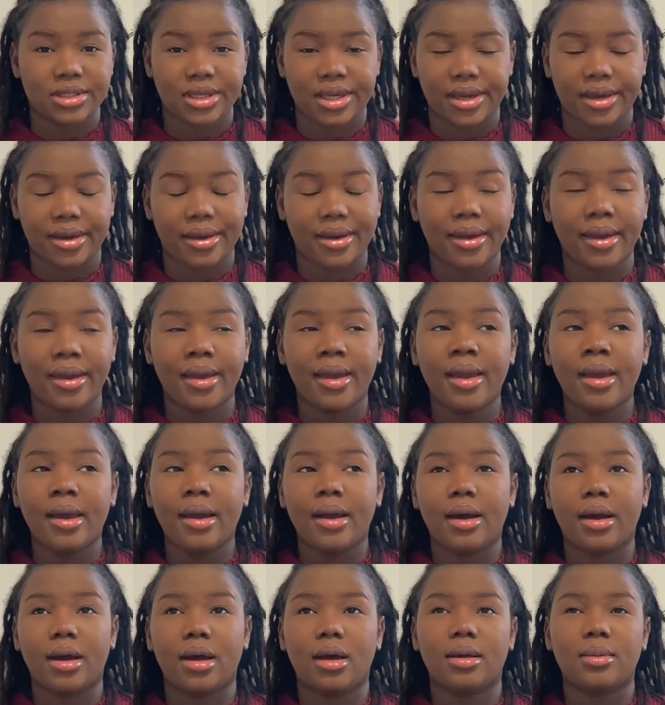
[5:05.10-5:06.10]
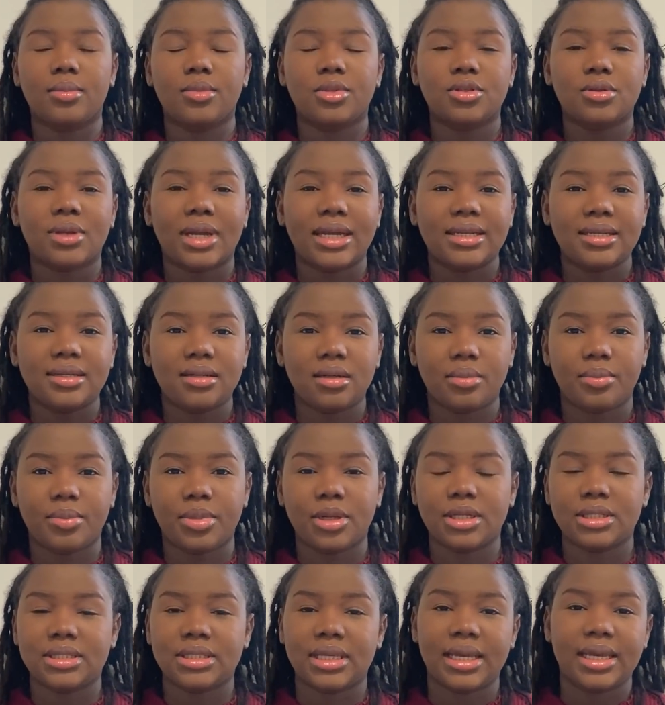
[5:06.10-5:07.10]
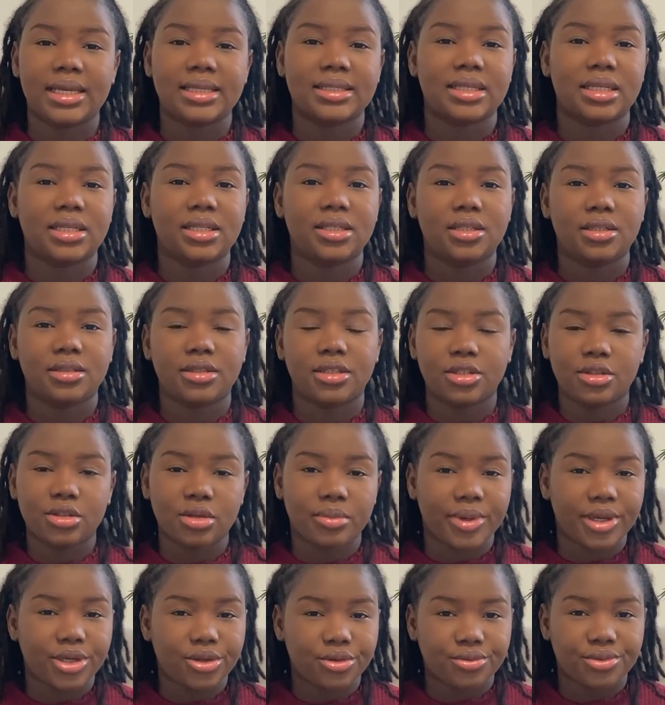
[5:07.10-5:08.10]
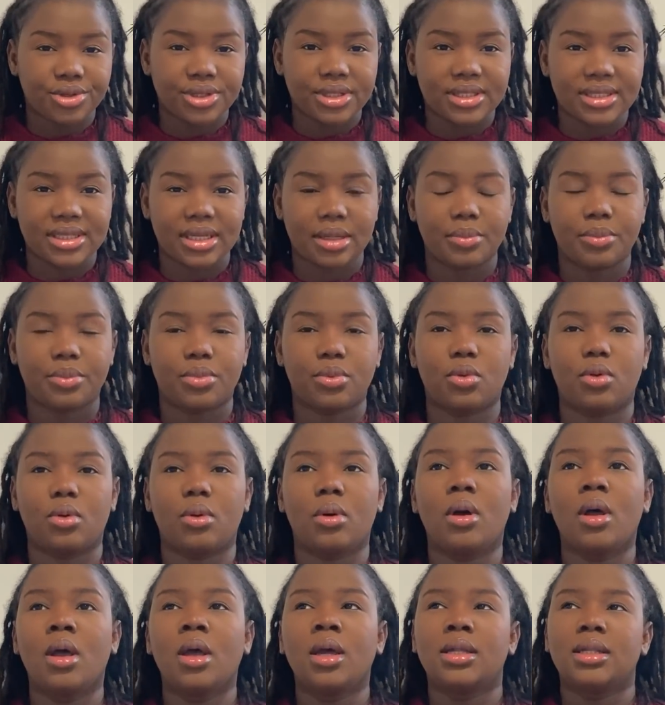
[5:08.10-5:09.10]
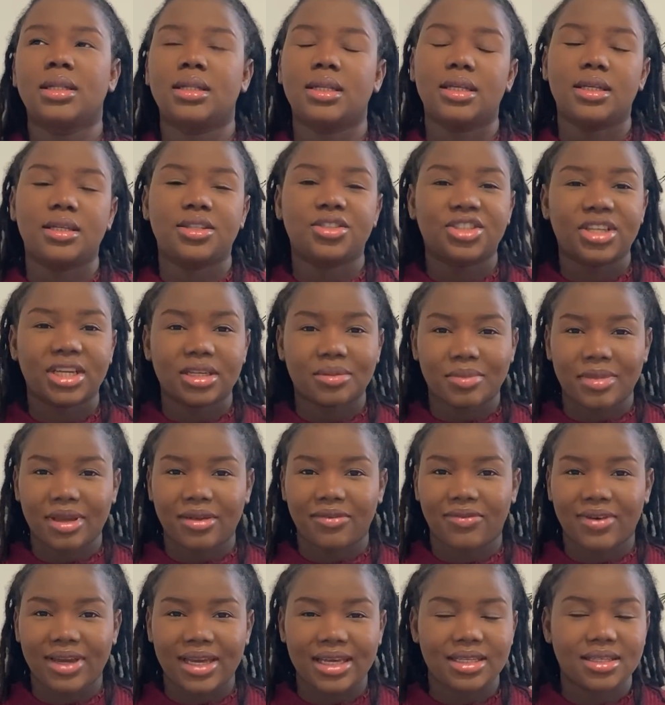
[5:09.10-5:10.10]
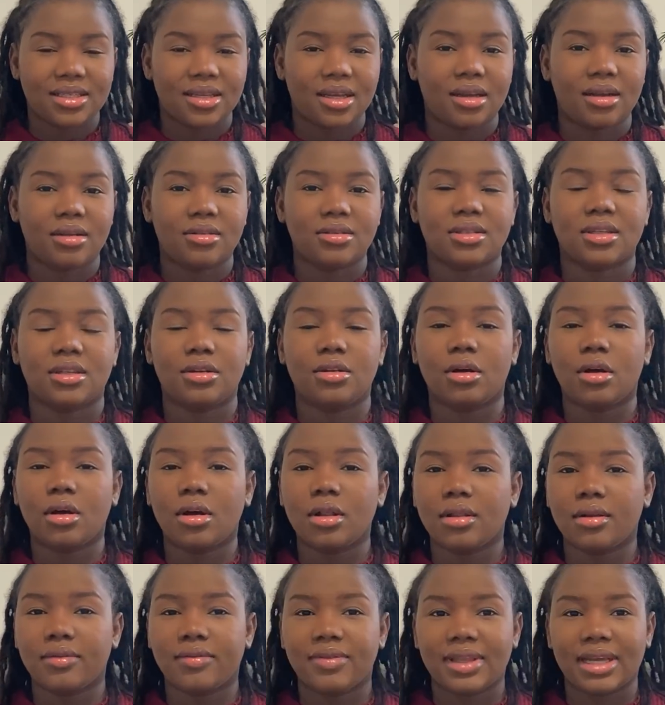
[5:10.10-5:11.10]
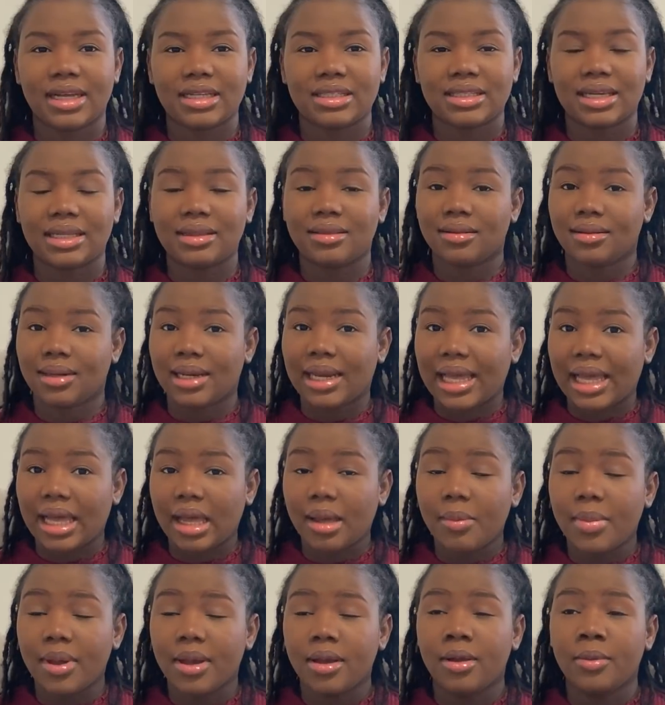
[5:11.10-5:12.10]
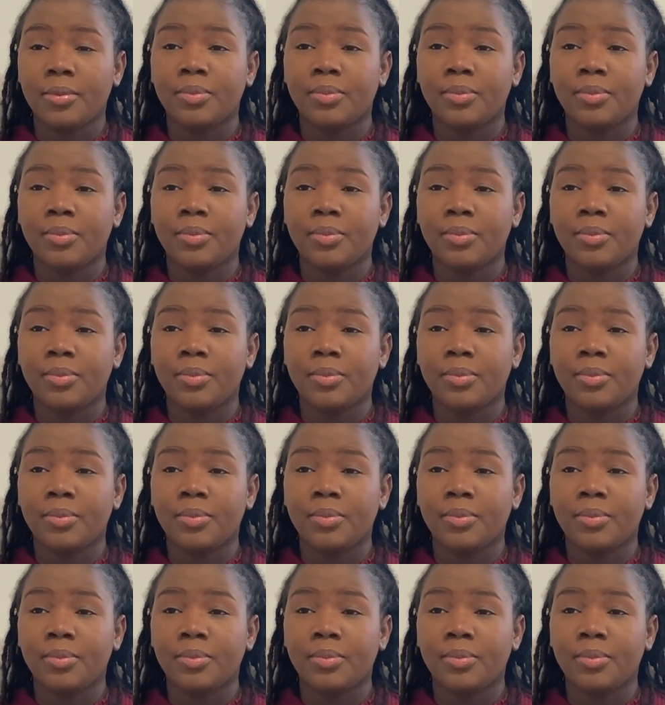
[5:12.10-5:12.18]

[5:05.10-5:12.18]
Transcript: here. So I did a blood test. They took my urine sample, they checked my vitals and all of that at the lab.